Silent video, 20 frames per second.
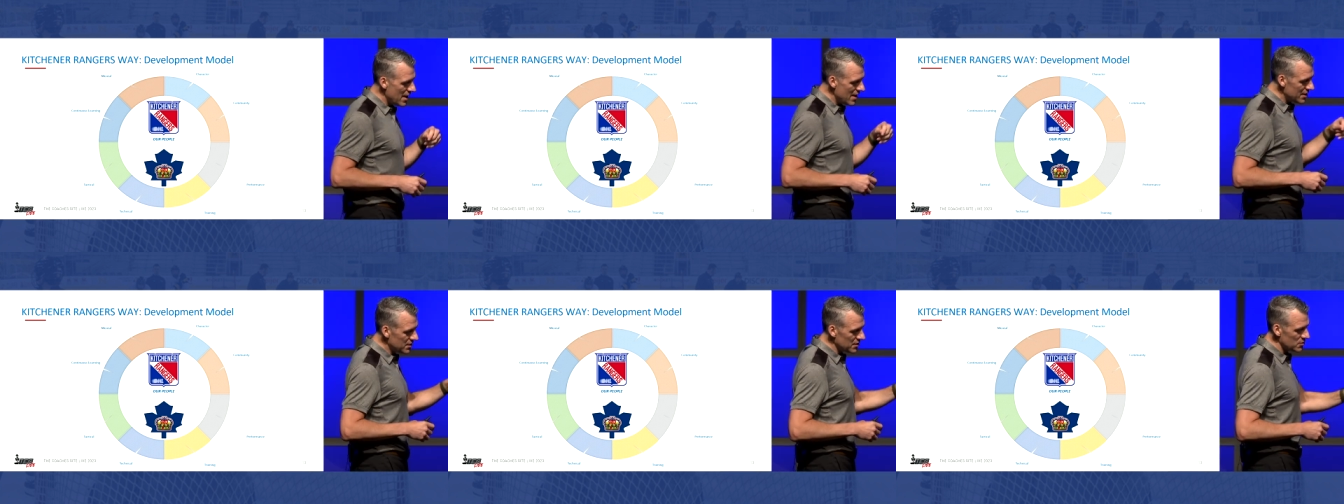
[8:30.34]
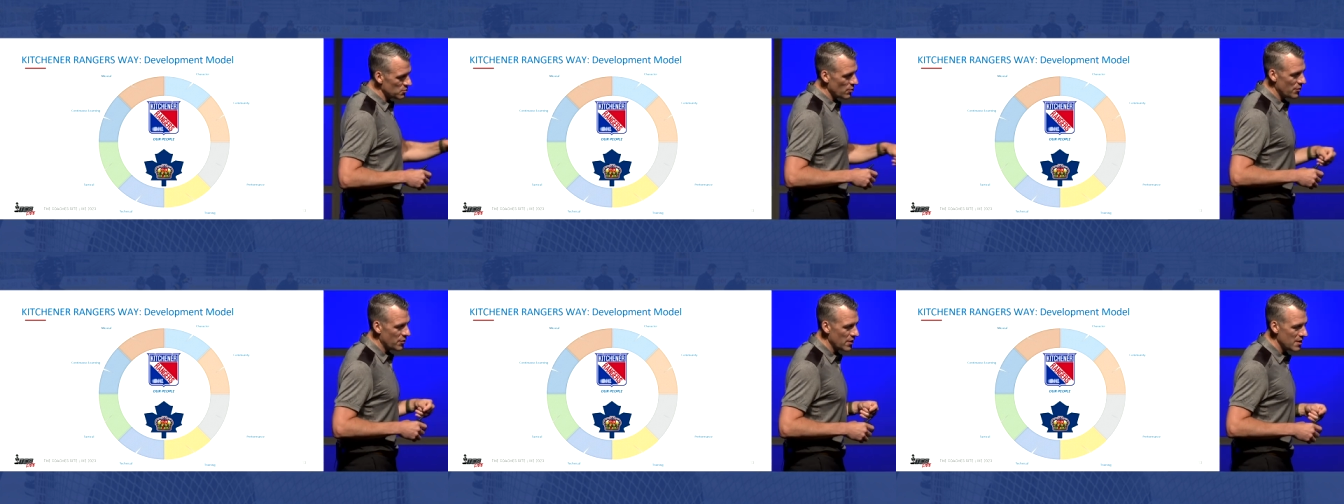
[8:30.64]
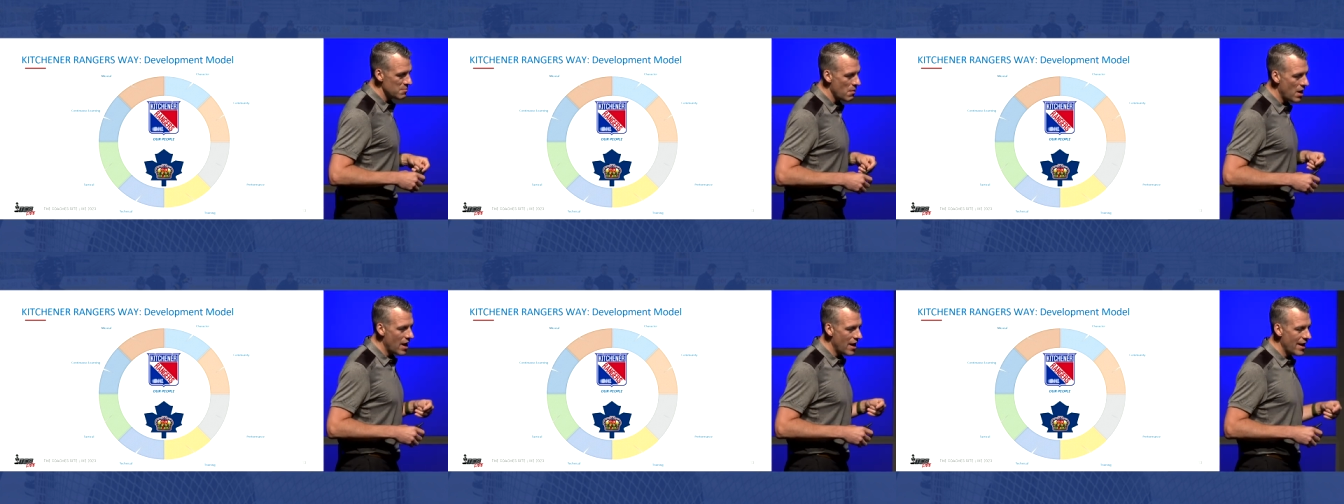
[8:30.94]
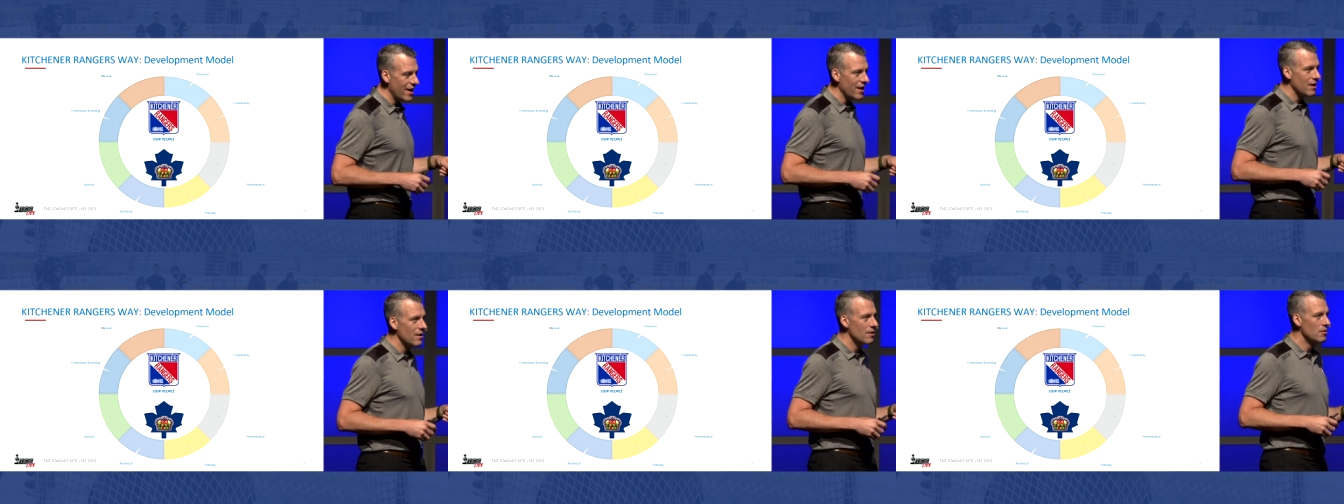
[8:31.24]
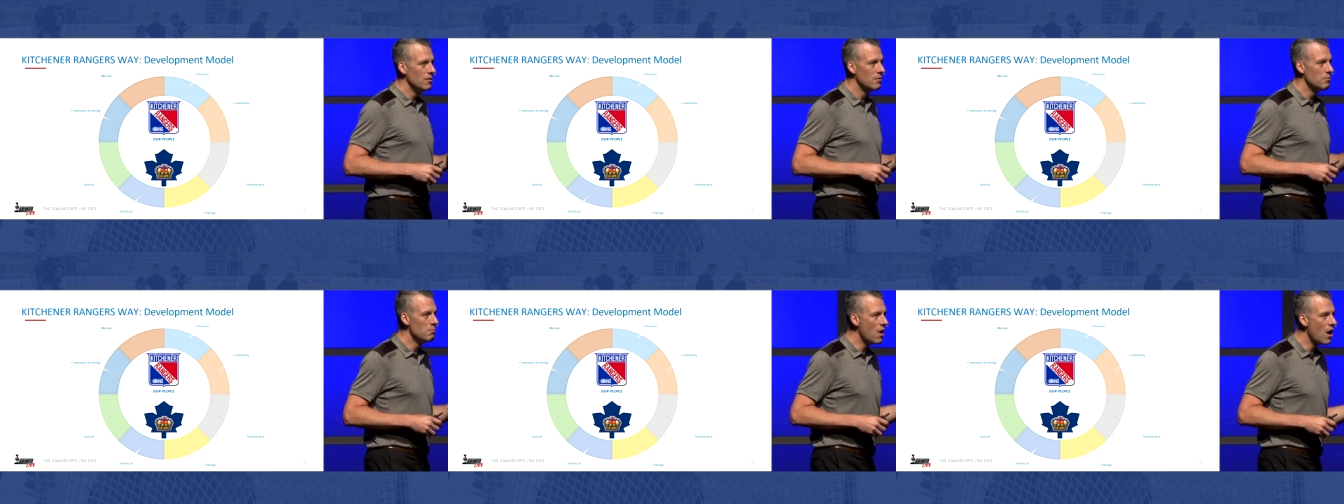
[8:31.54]
pieces within my
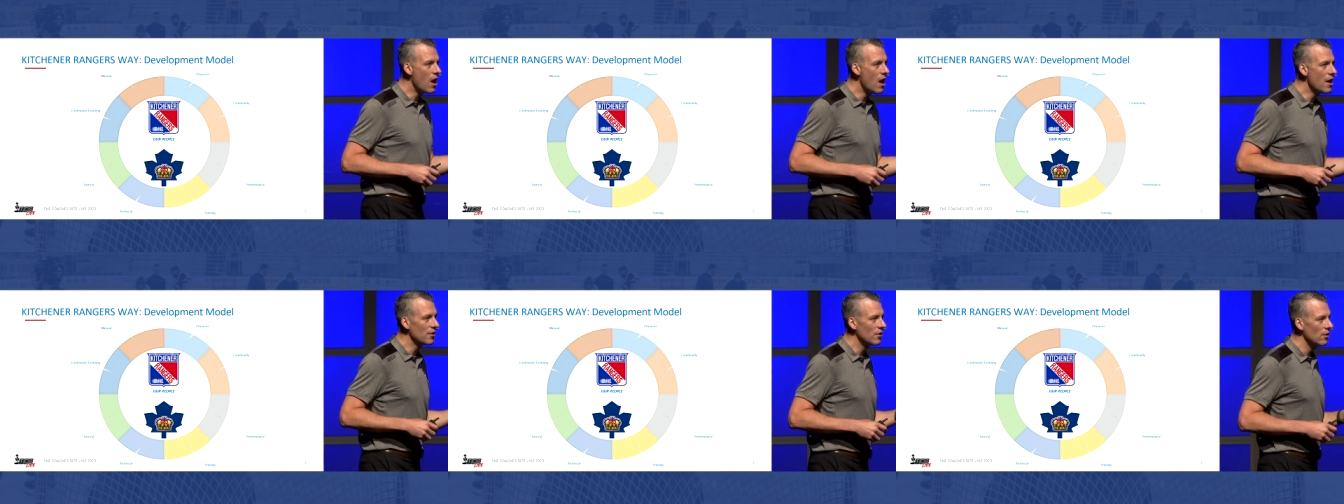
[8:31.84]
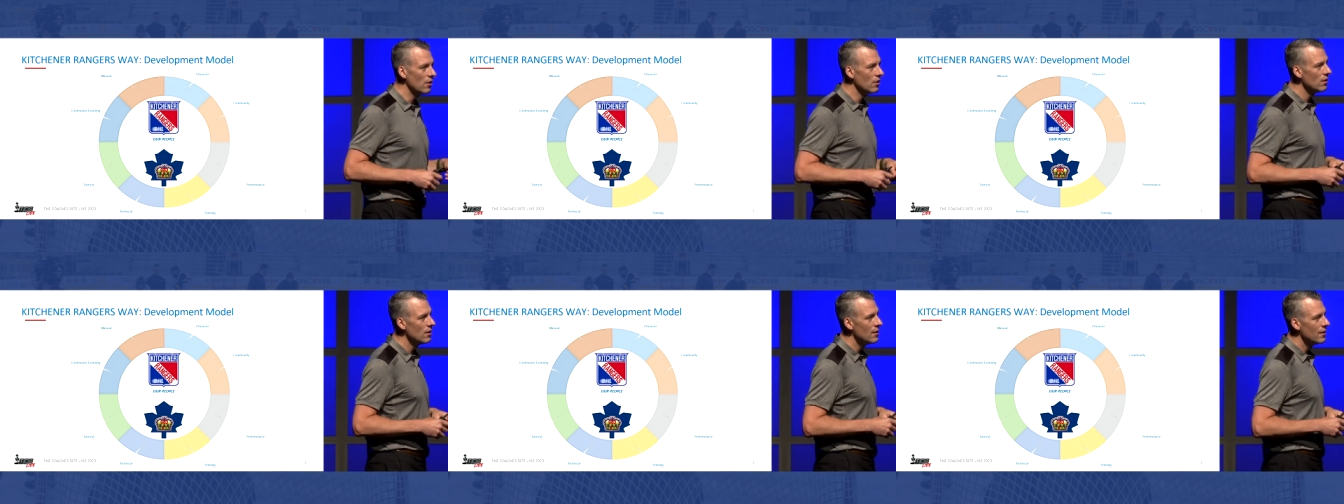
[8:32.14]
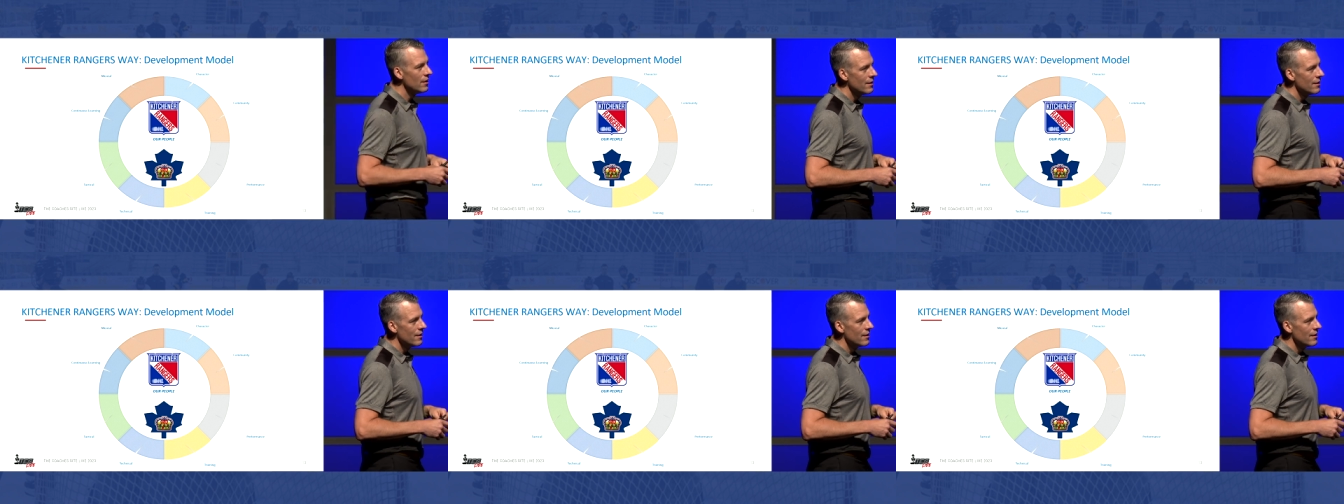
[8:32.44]
model,